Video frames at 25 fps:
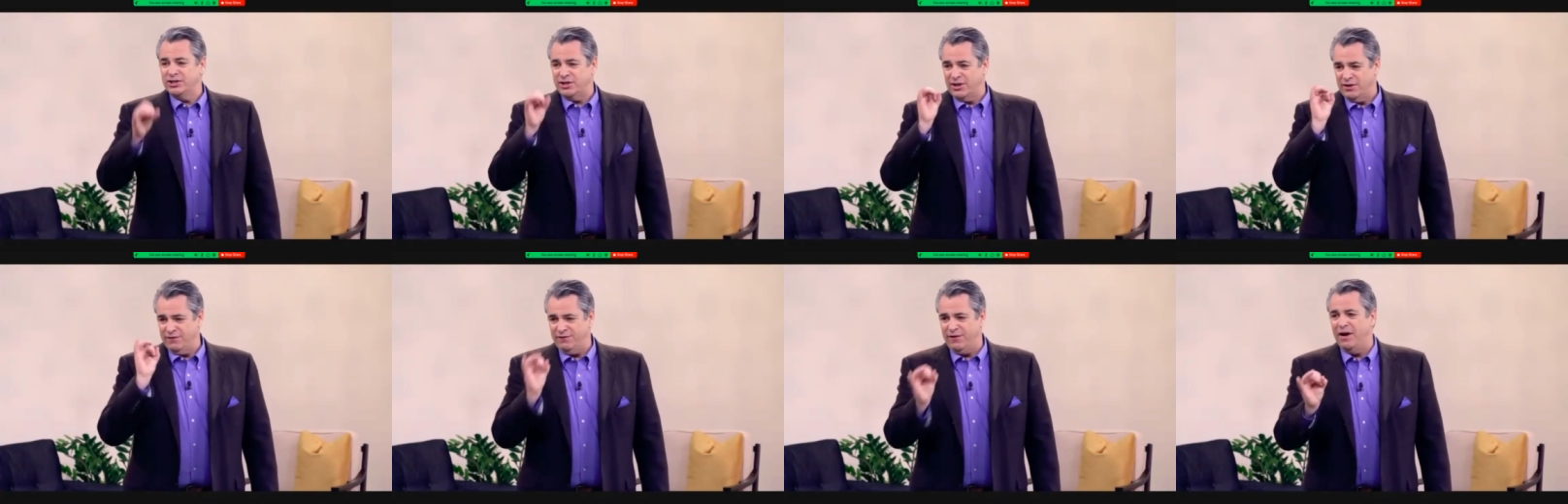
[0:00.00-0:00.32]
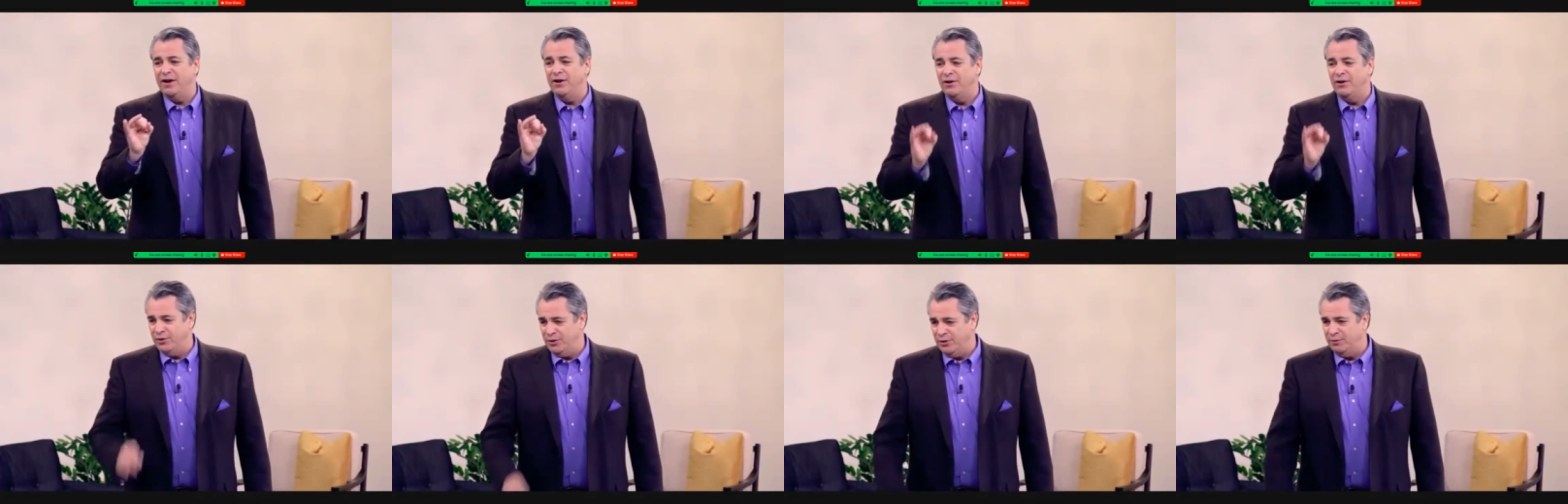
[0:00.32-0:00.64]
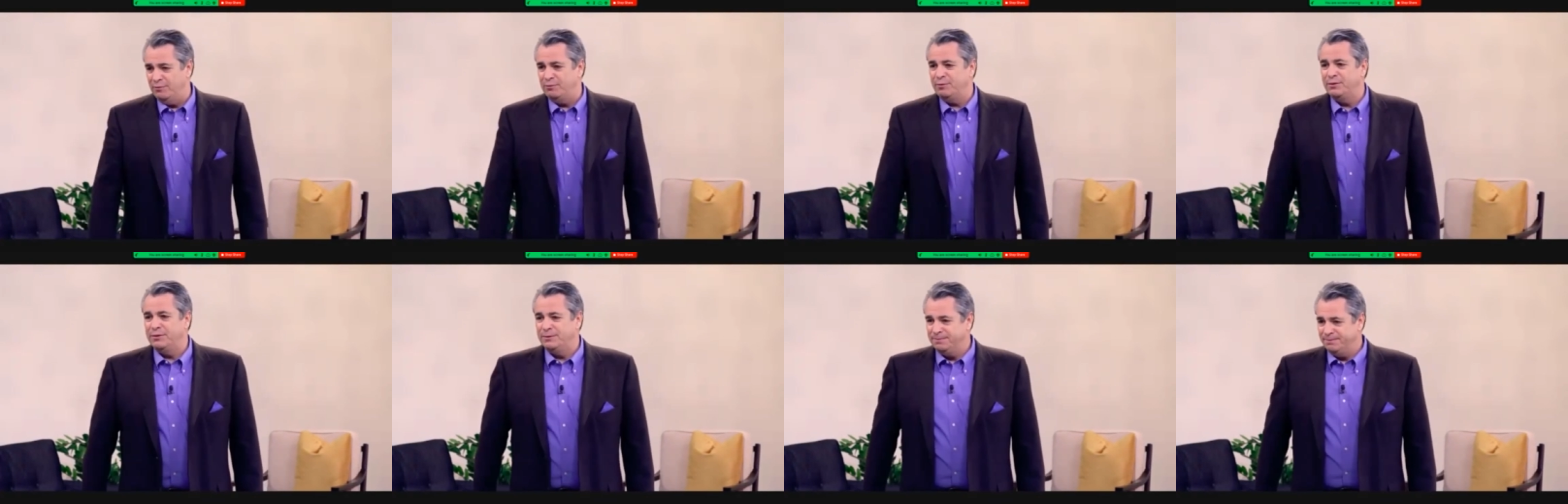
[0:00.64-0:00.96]
is I followed
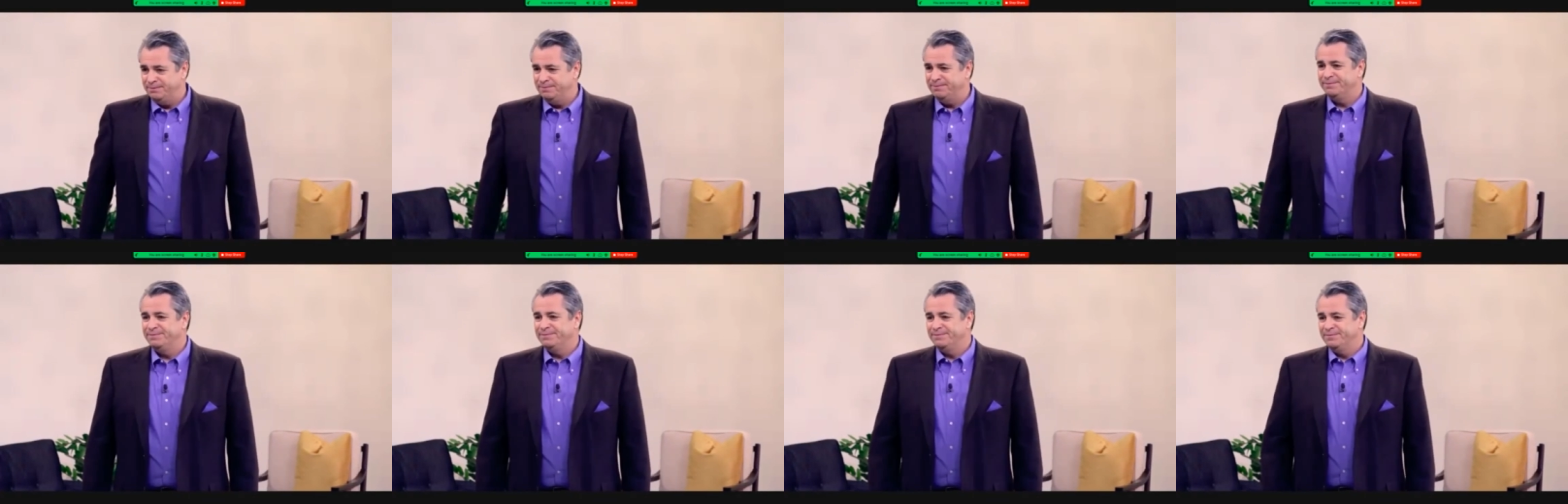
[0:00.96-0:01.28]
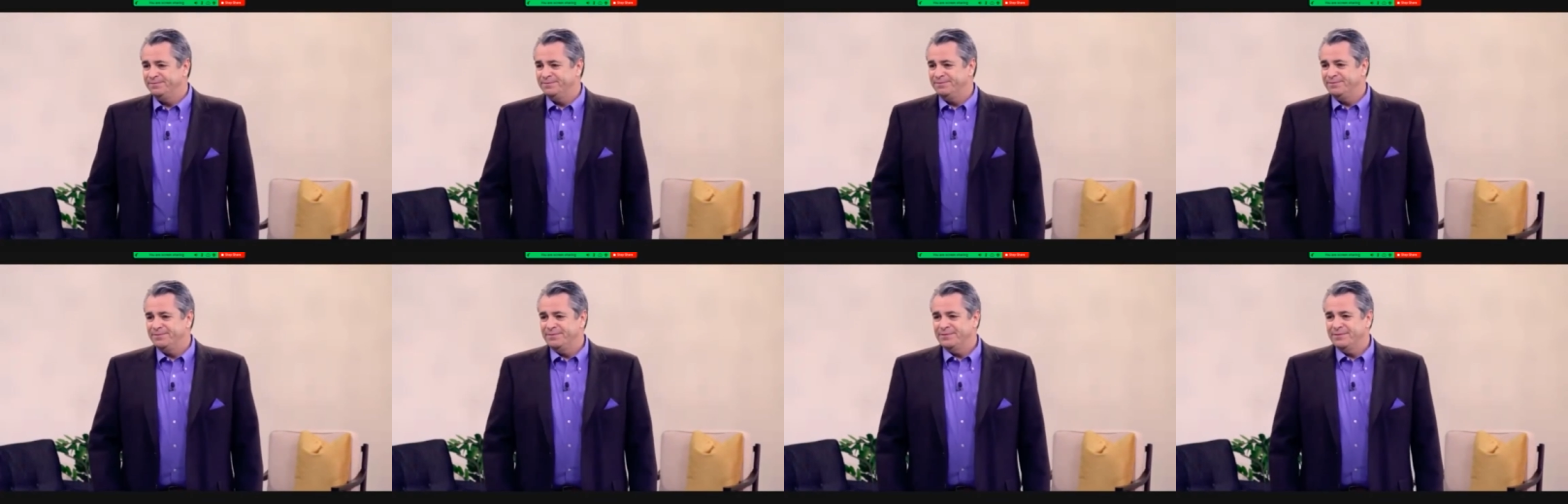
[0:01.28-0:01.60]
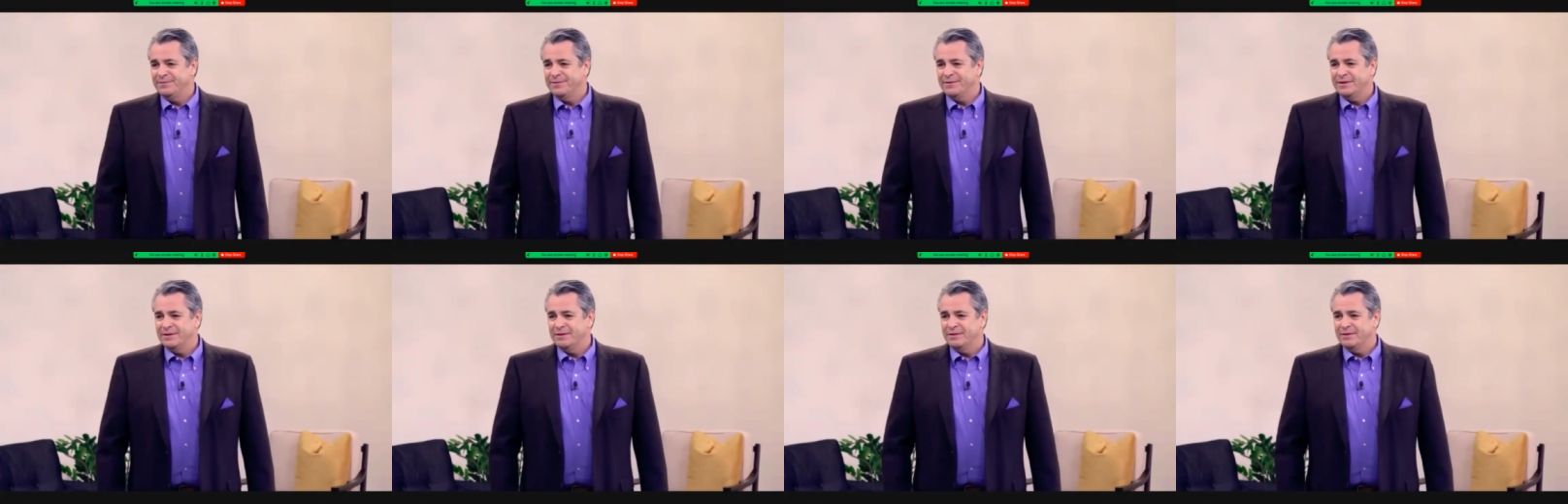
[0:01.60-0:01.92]
up.
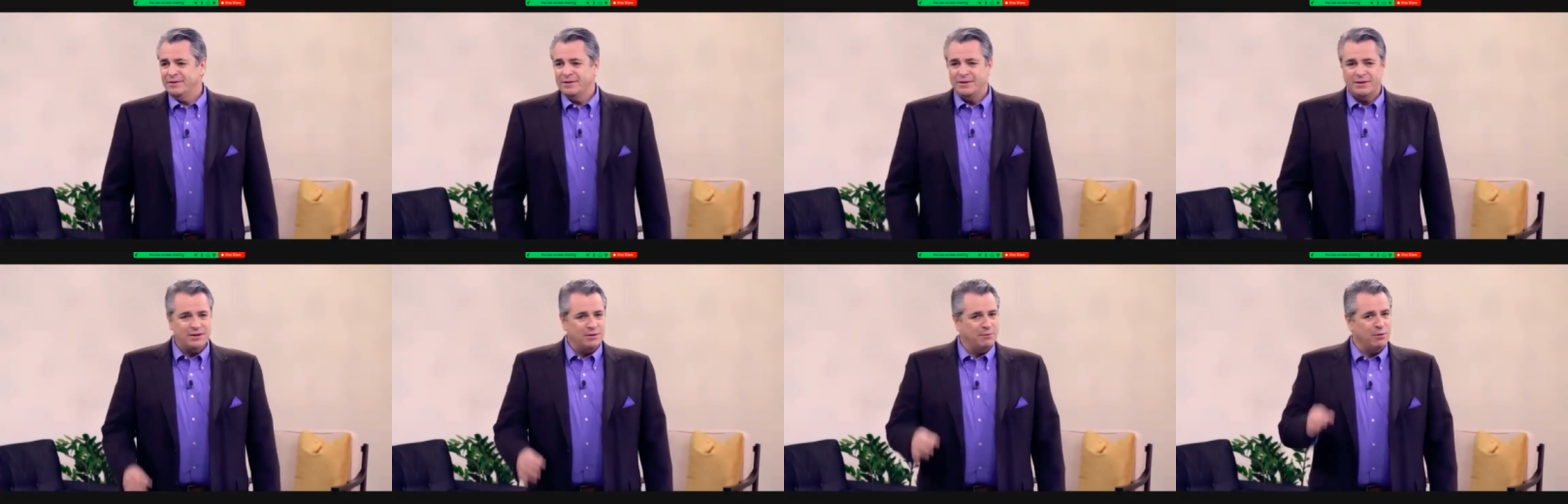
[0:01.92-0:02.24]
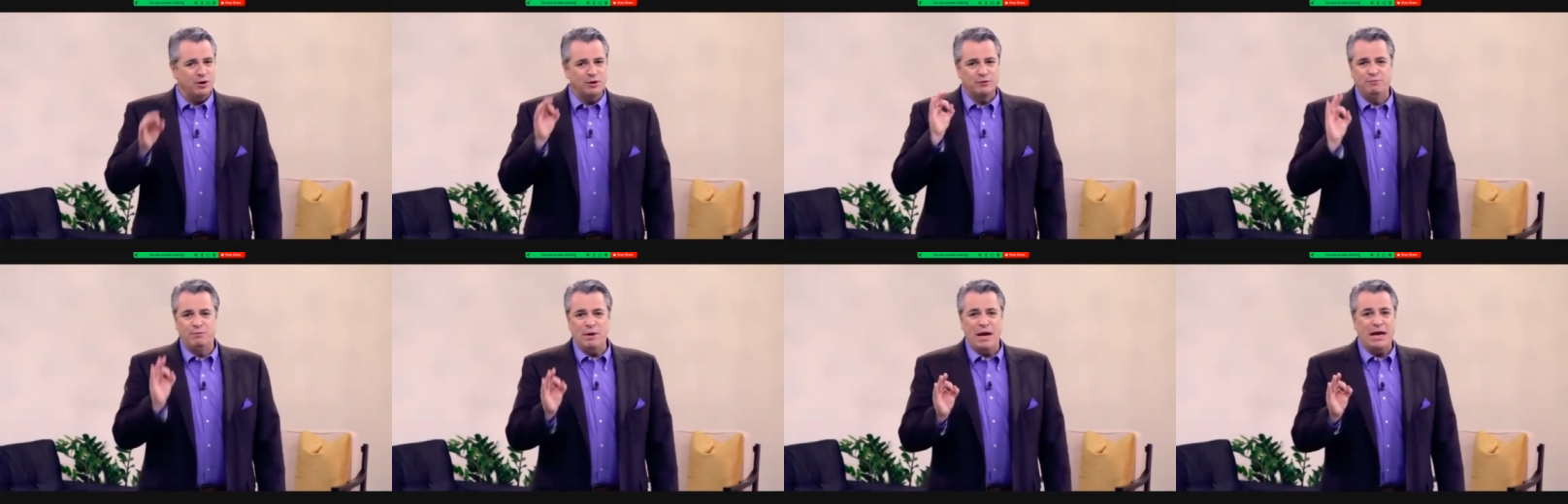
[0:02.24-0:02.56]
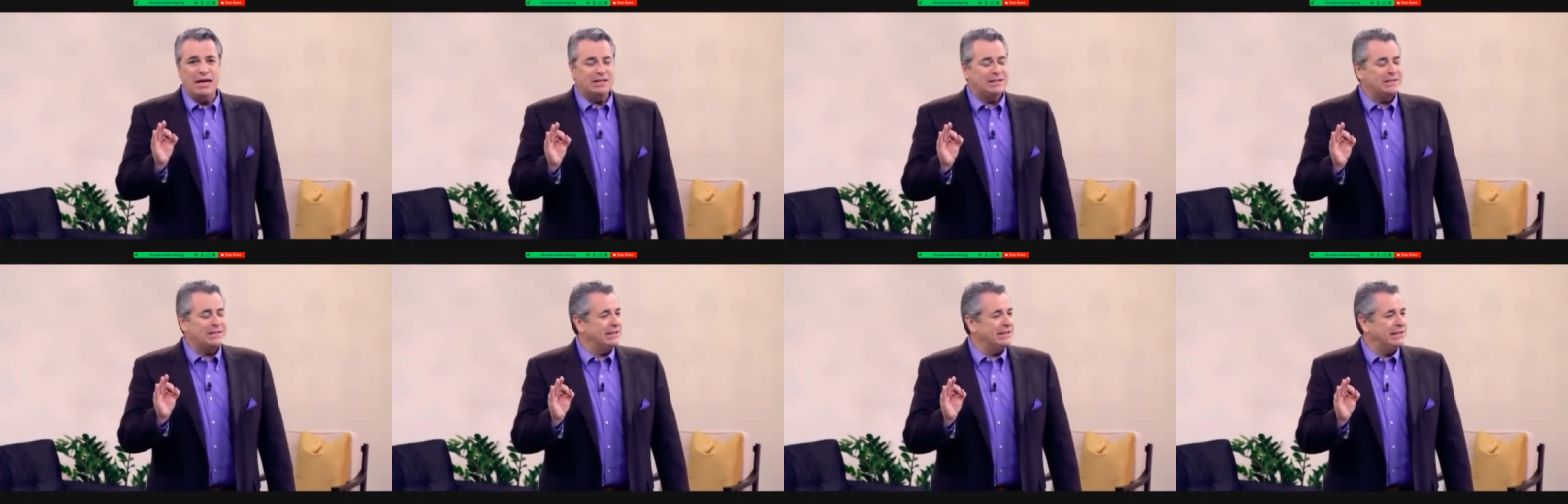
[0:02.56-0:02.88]
The most
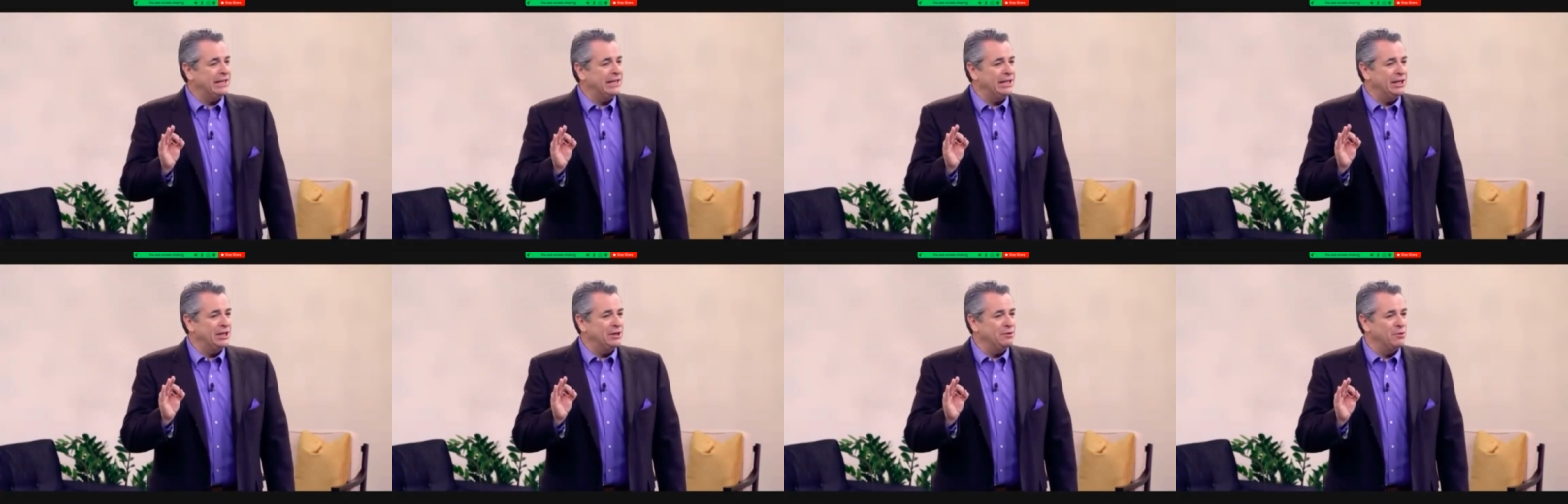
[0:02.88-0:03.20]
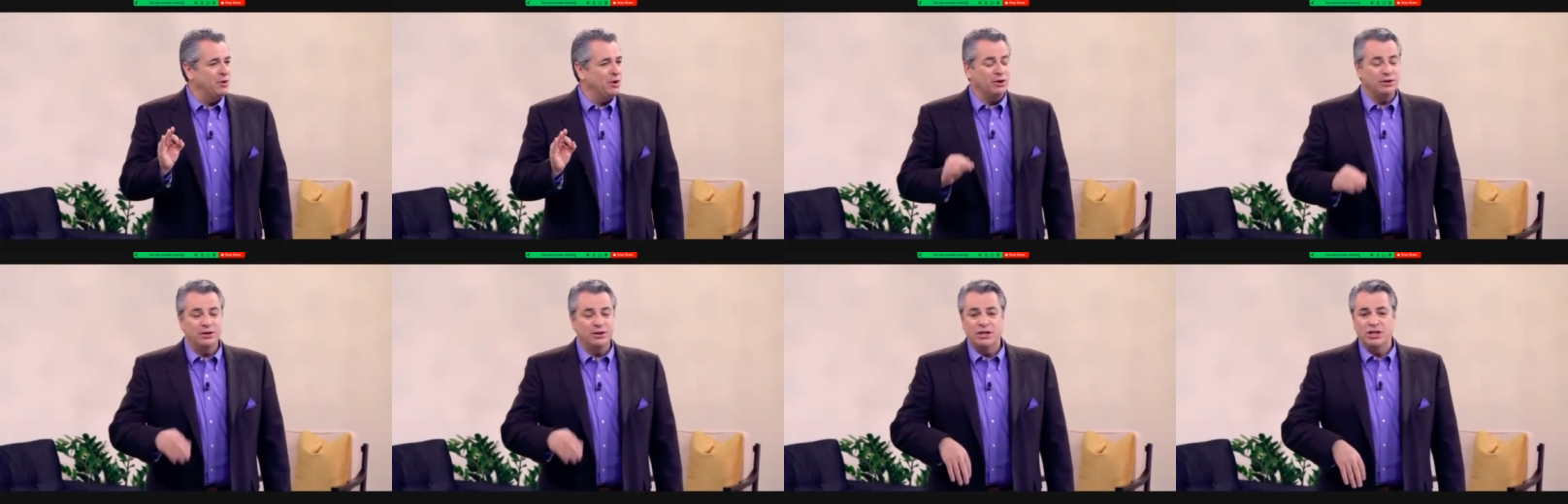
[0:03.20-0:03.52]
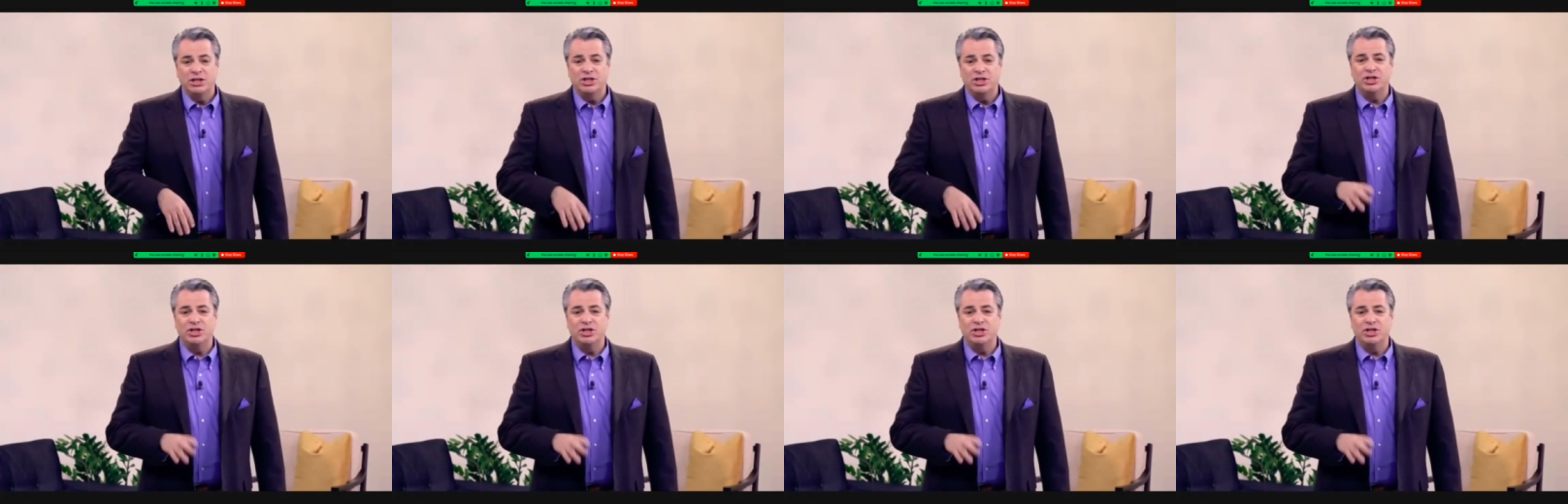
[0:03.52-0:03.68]
basic thing in the world.